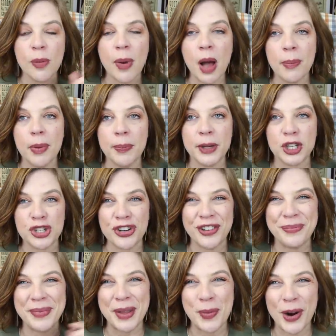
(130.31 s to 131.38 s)
I'll pop a
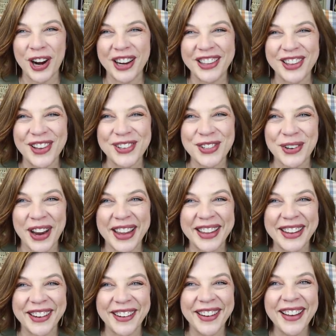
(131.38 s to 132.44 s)
picture of me wearing those right
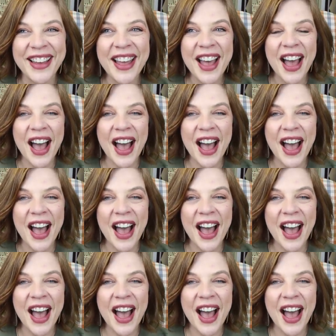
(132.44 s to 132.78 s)
here.